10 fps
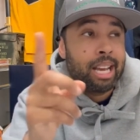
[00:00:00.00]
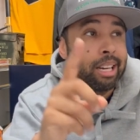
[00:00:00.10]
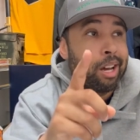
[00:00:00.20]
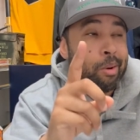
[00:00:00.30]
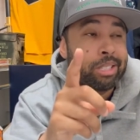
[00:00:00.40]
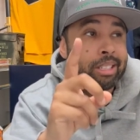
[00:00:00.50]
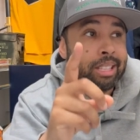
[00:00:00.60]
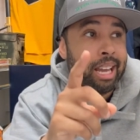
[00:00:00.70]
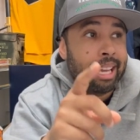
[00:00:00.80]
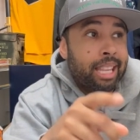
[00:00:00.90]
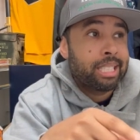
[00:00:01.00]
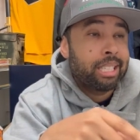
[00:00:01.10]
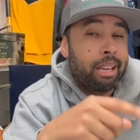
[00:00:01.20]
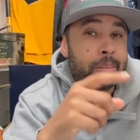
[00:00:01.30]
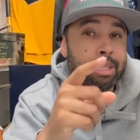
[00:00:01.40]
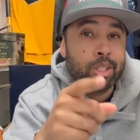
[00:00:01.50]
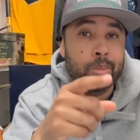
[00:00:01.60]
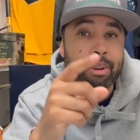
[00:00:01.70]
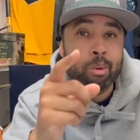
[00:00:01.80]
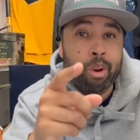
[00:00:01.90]
I know what you're thinking, that seems
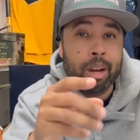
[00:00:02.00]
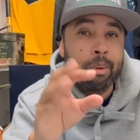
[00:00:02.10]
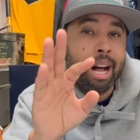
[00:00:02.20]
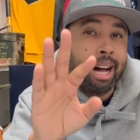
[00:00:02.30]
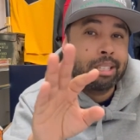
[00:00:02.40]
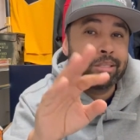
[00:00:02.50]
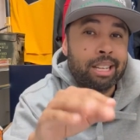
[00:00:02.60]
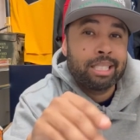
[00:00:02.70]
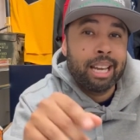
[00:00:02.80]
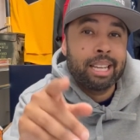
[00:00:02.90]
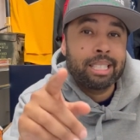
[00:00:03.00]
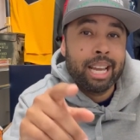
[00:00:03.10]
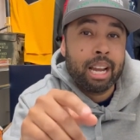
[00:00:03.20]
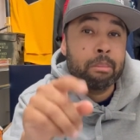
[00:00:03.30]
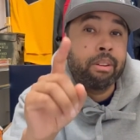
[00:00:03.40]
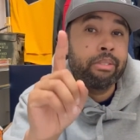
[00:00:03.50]
super quick. Well, I'll address that in a second, but